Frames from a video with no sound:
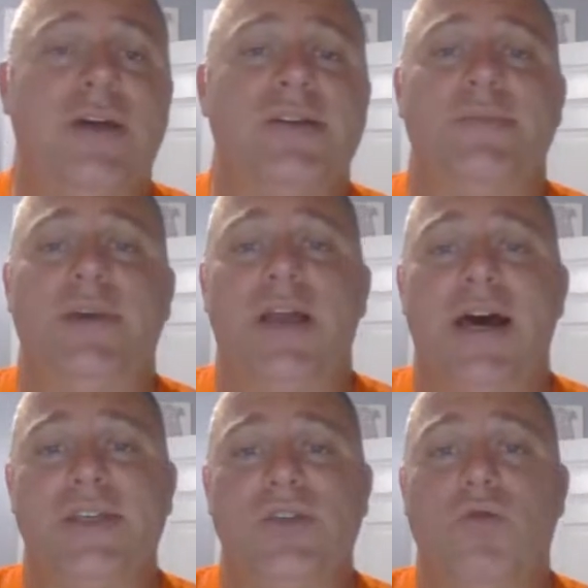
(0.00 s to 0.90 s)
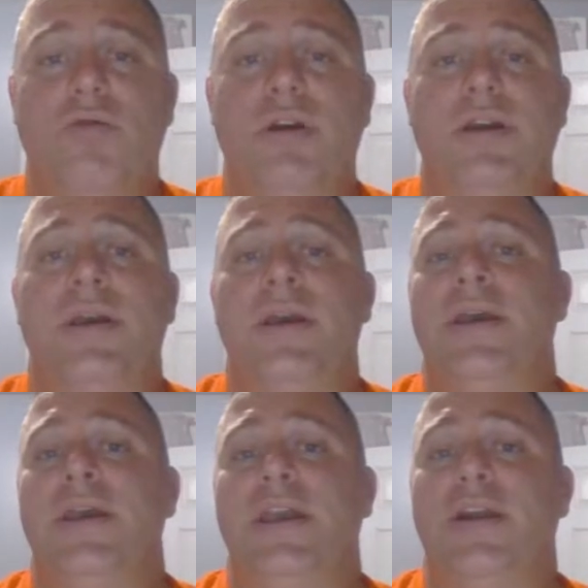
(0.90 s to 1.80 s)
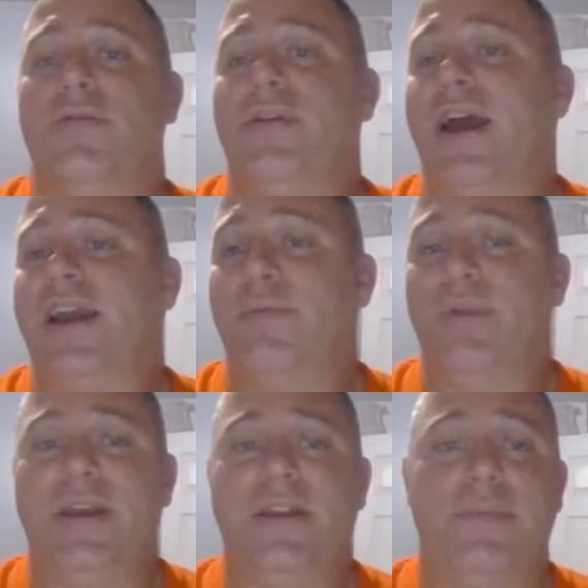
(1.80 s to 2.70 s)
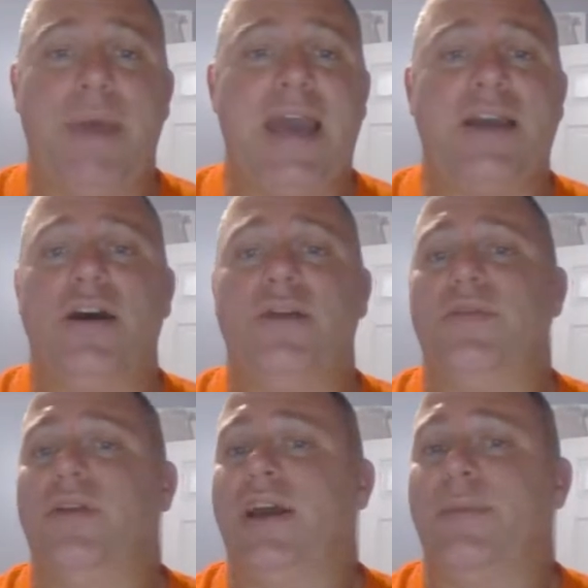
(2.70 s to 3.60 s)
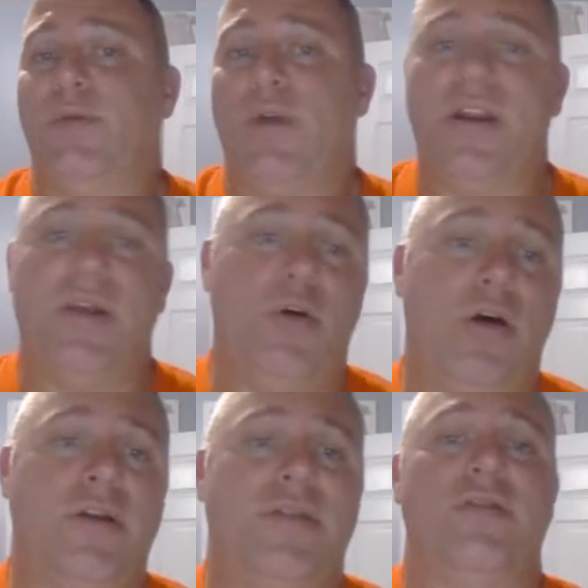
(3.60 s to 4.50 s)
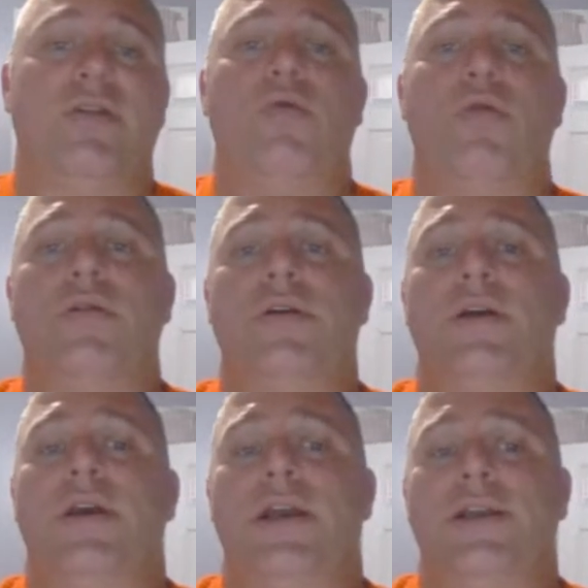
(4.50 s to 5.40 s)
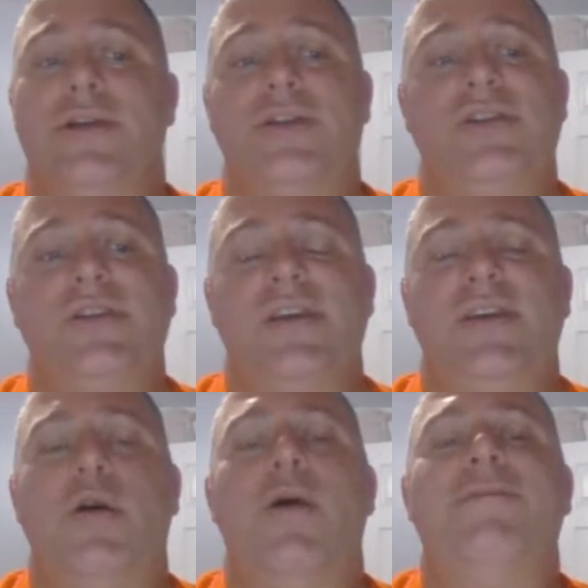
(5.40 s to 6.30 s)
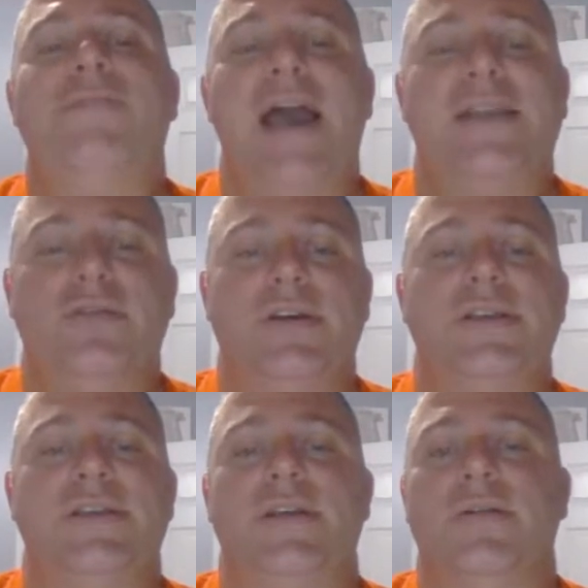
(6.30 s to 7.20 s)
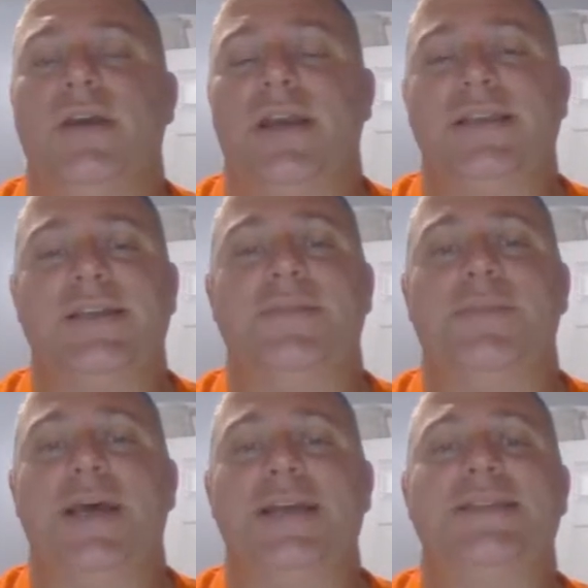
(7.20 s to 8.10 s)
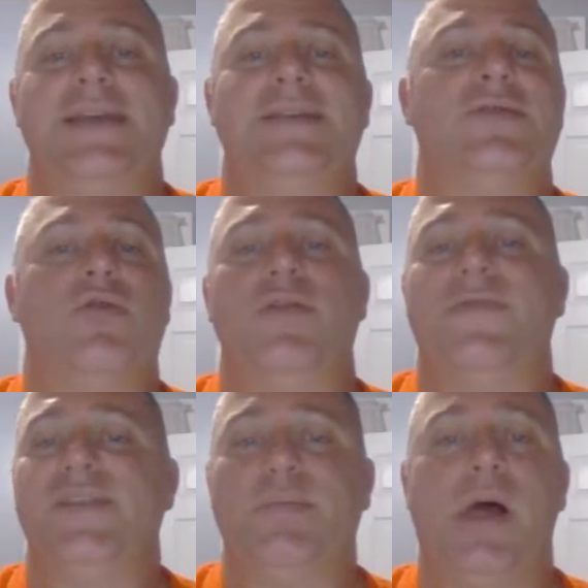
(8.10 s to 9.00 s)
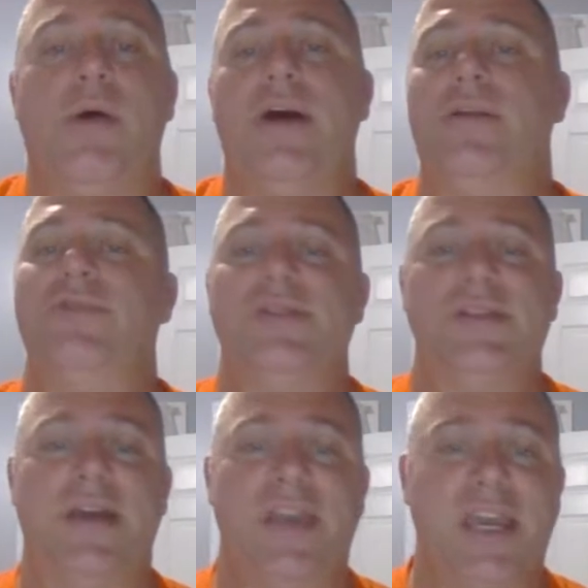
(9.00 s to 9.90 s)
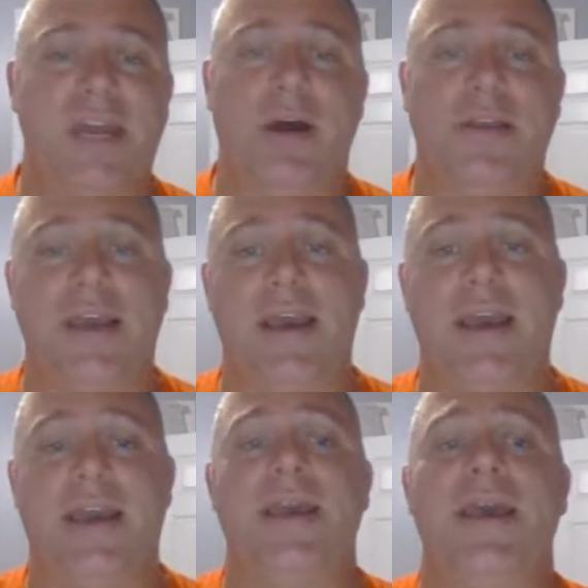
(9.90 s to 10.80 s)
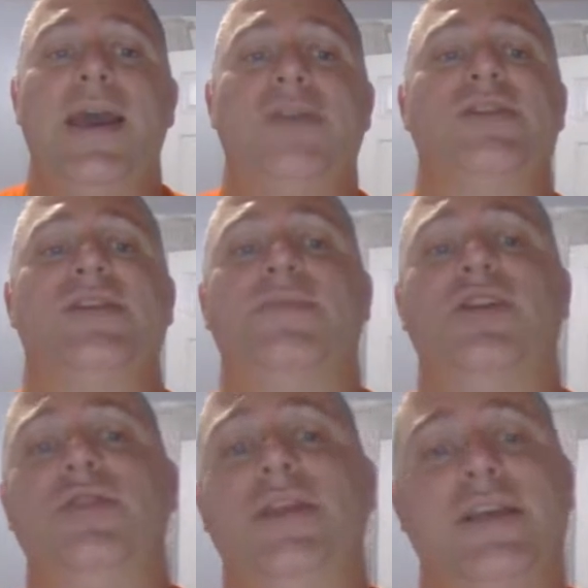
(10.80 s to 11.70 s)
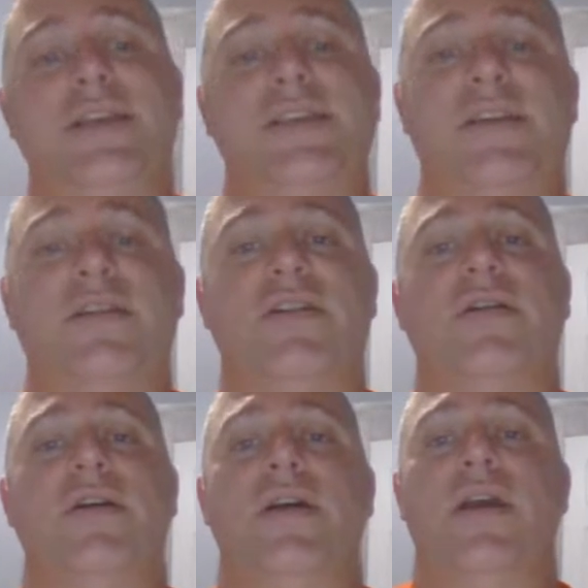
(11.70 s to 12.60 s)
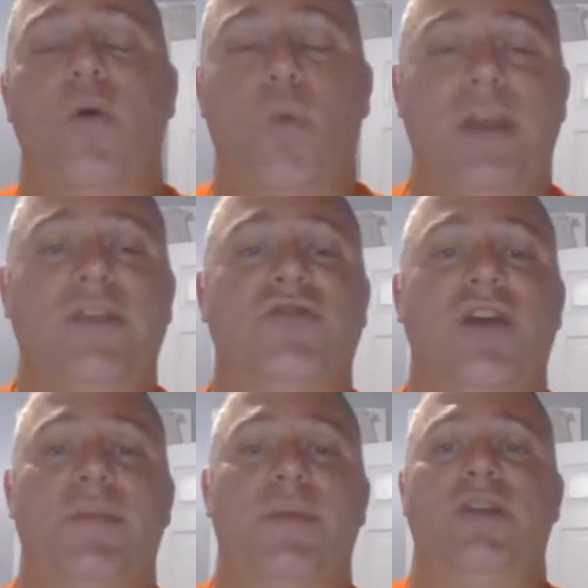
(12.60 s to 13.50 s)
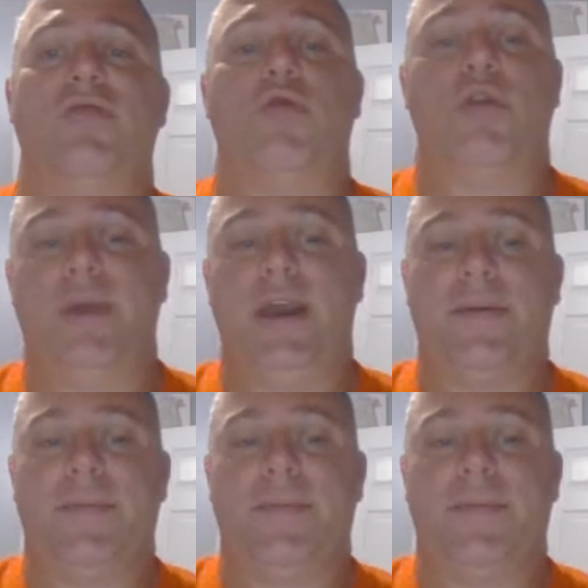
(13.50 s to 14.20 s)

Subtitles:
There's going to be a lot of scoring. They're not going to bring in the backup. They're not going to be running the ball in the third quarter. So that's just, a factor to consider. Like I said, I'm not set in stone. If it's a blowout, I'm just not thinking about that guy. It's just something you need to consider when you're trying to pick your quarterback.